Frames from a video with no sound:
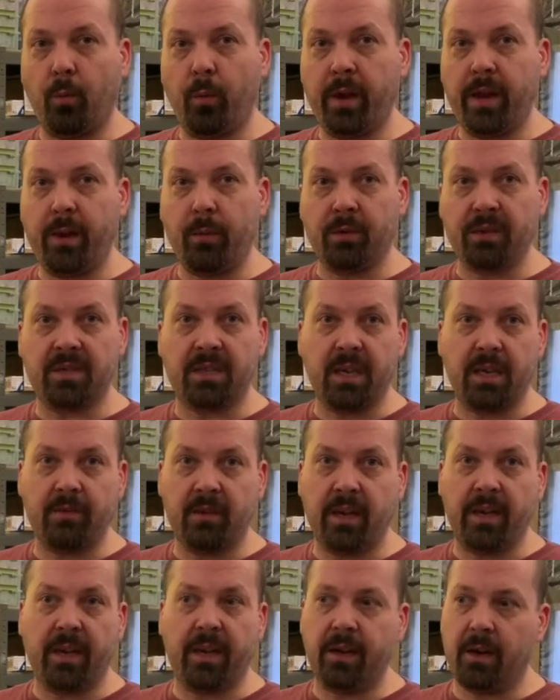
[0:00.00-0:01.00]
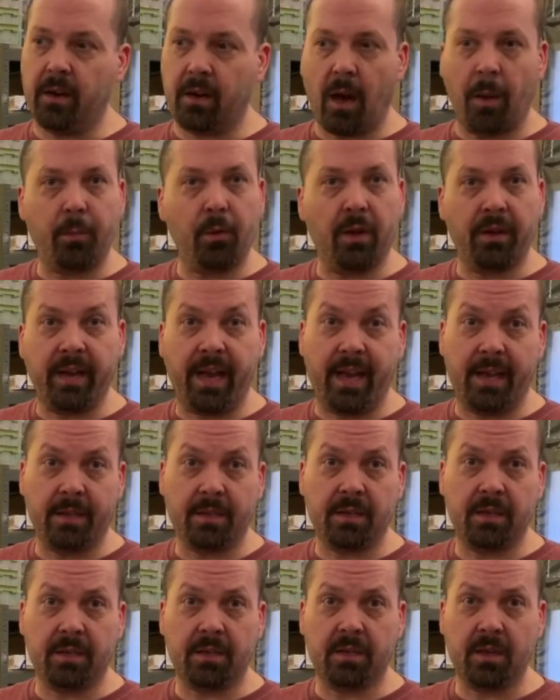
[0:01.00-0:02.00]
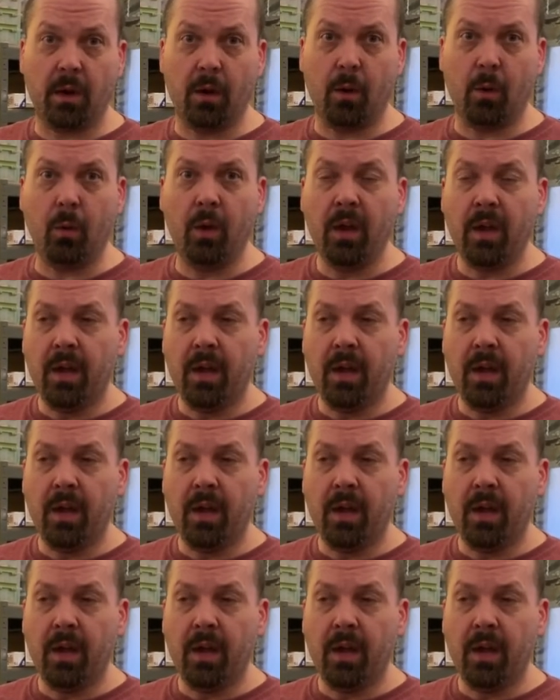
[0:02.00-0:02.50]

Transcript: we received it in a couple of days. So